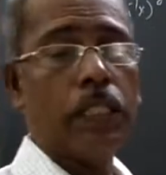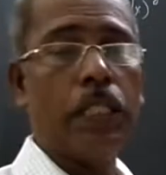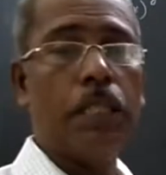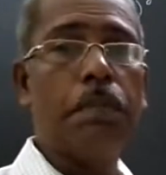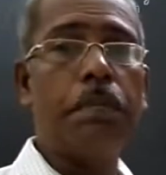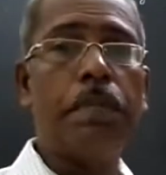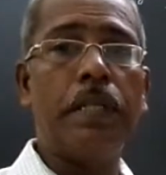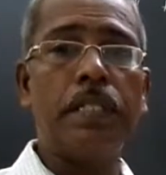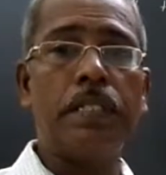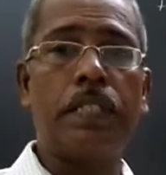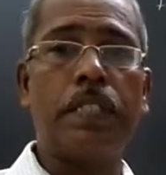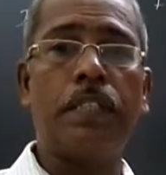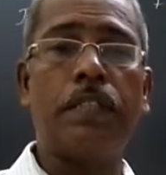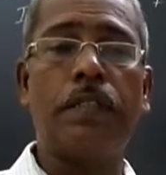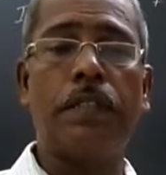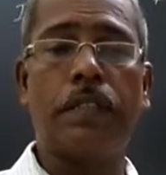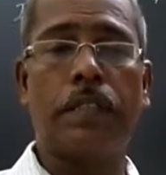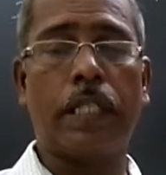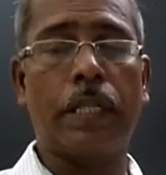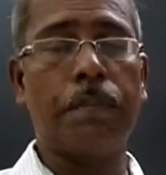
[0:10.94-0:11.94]
implicit
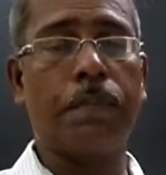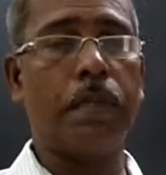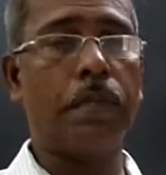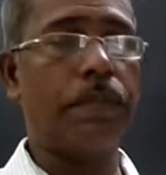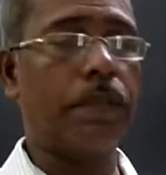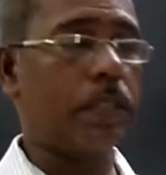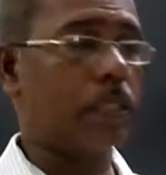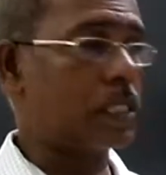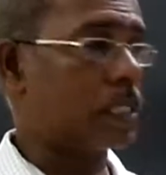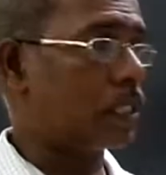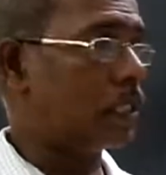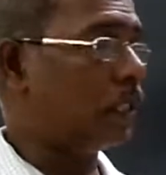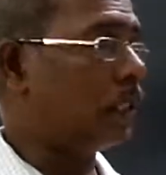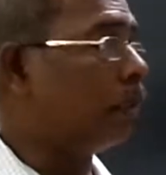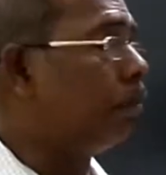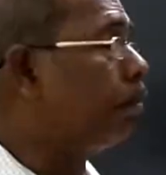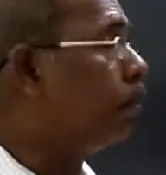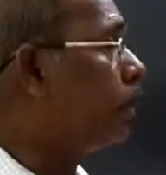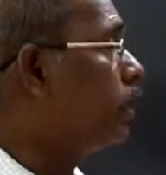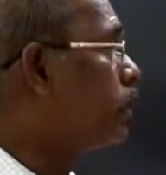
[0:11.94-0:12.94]
type of function,
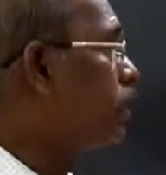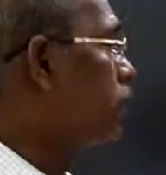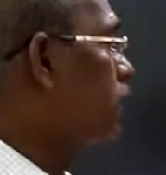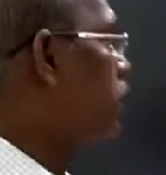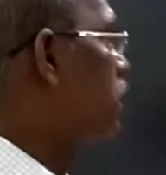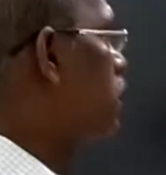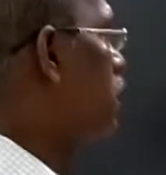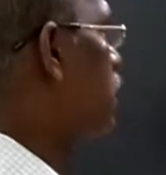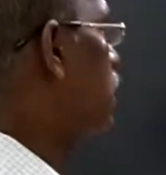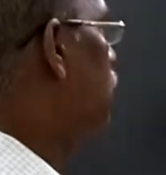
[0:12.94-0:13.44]
implicit.